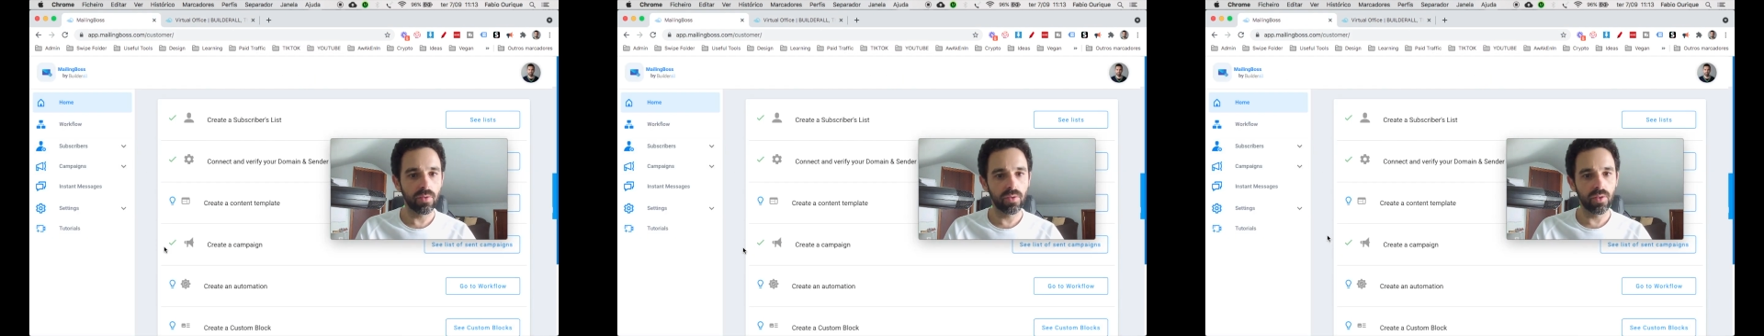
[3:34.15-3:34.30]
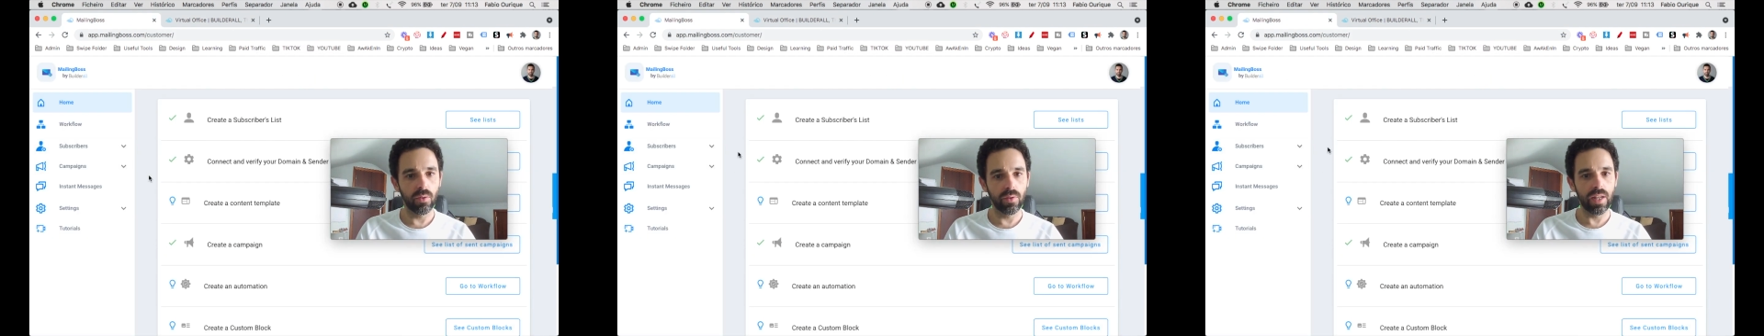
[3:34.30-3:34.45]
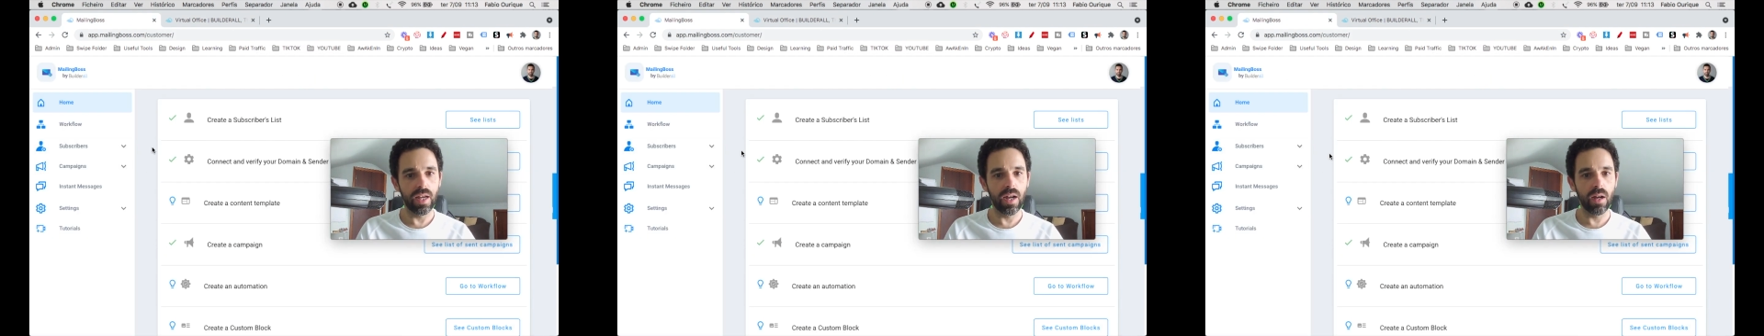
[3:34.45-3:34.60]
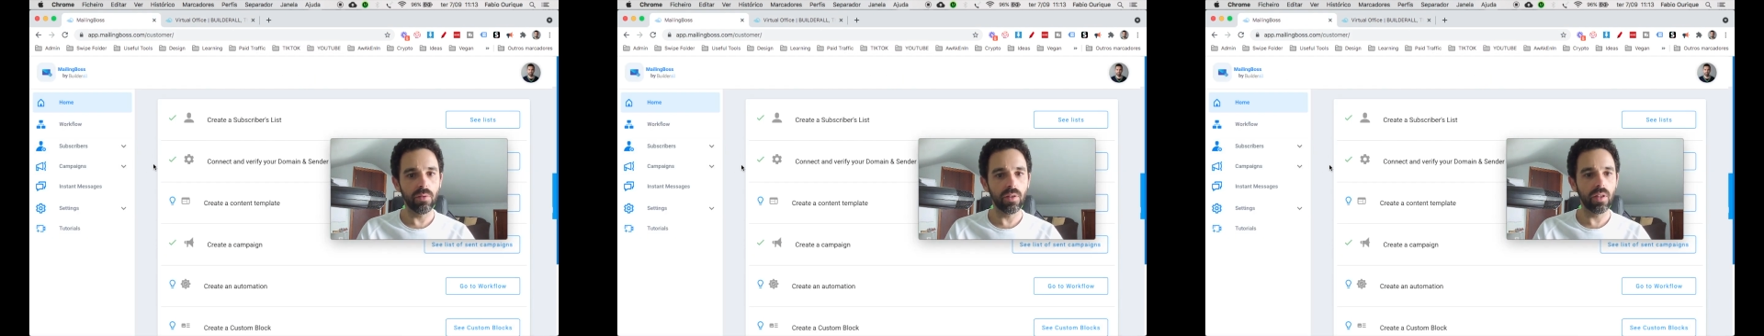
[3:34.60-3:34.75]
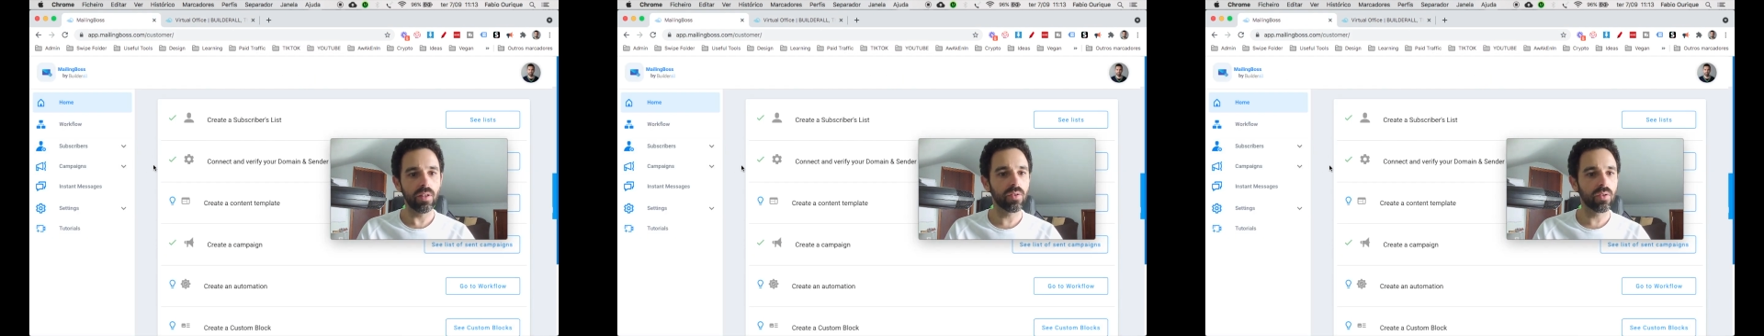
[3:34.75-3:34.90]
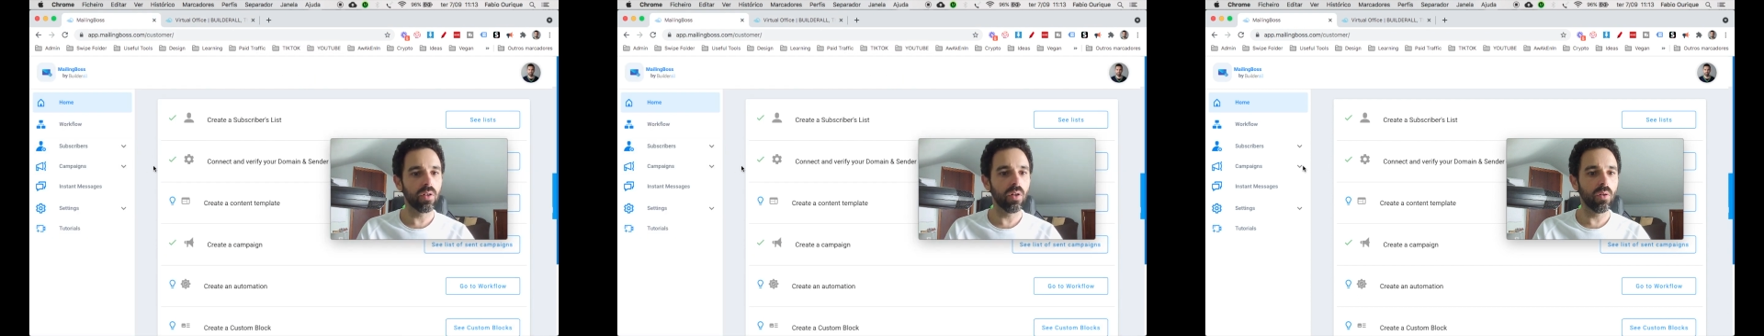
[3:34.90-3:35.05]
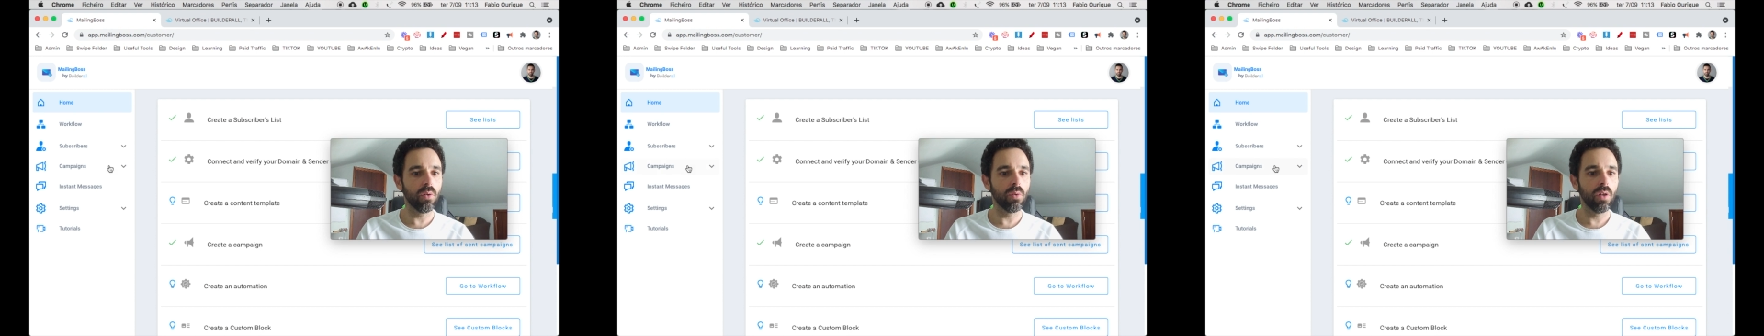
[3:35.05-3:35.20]
So now
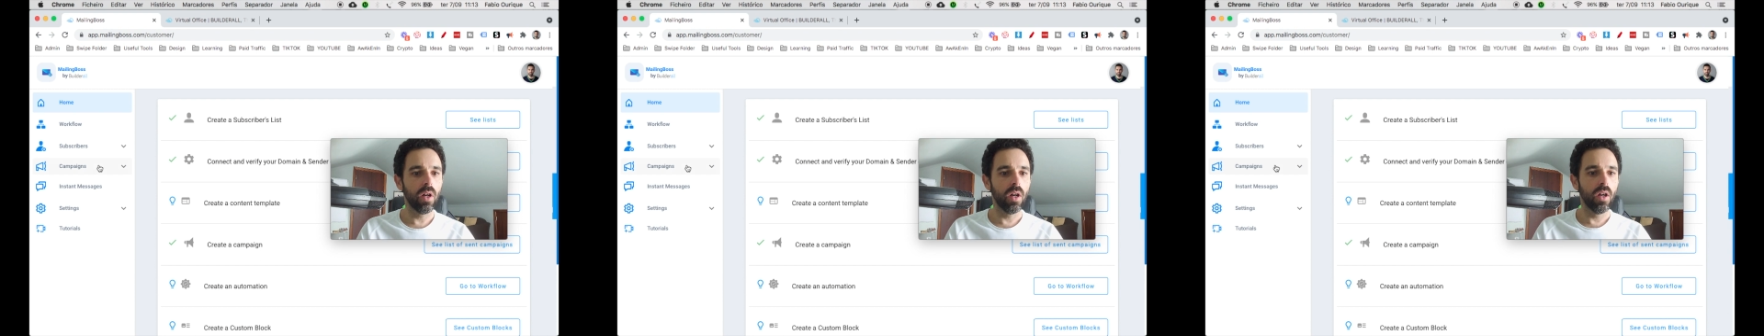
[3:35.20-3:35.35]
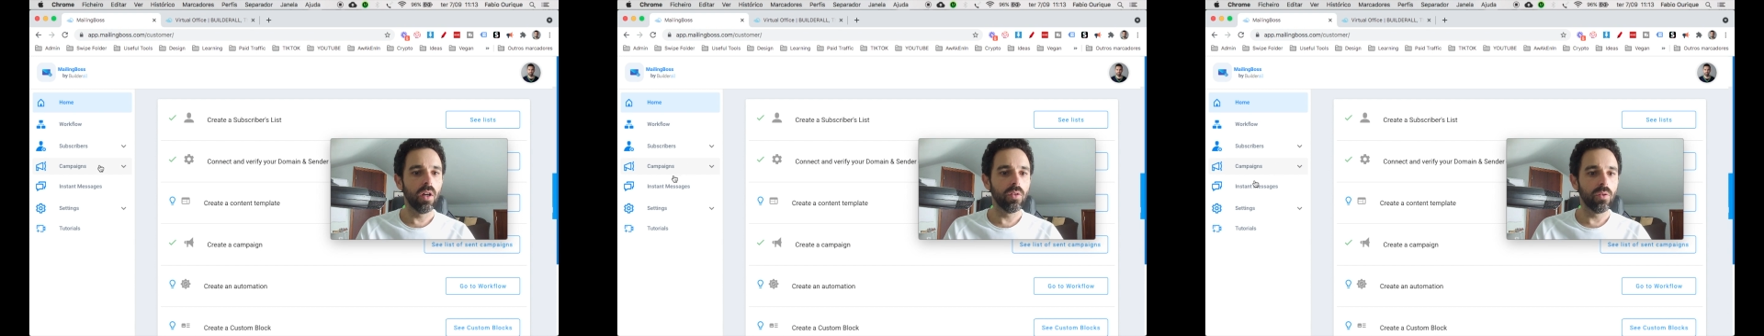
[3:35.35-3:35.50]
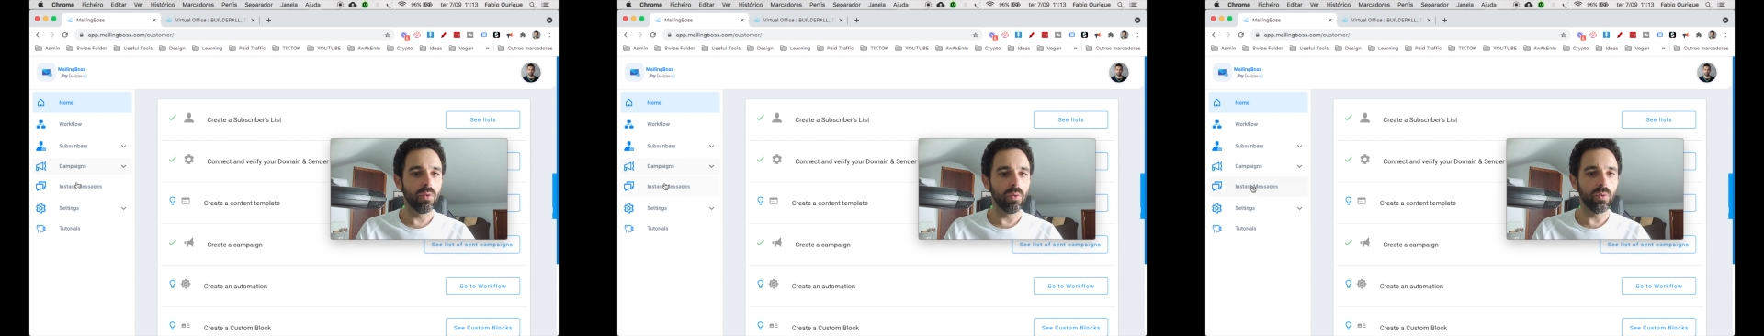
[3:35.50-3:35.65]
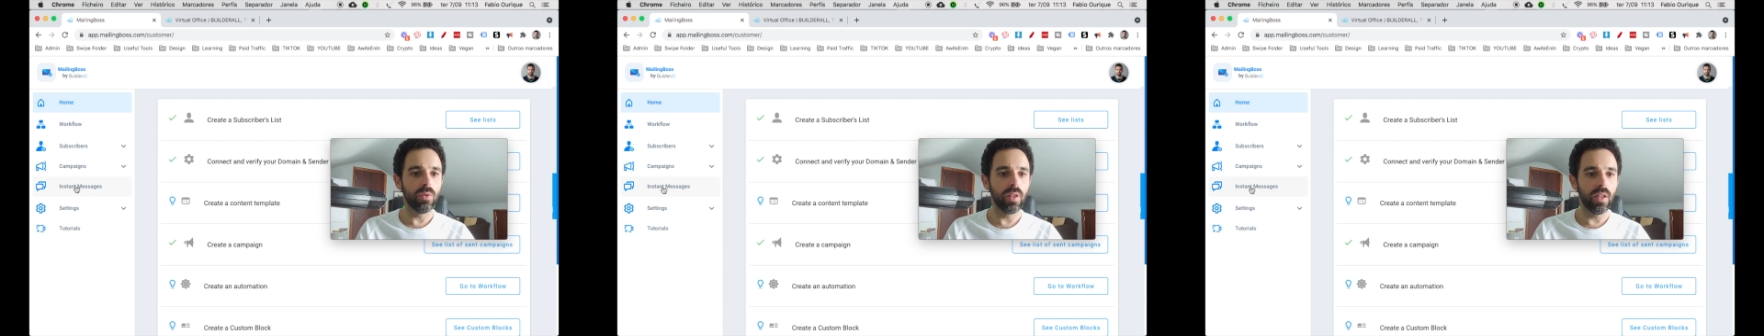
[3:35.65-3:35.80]
let's go to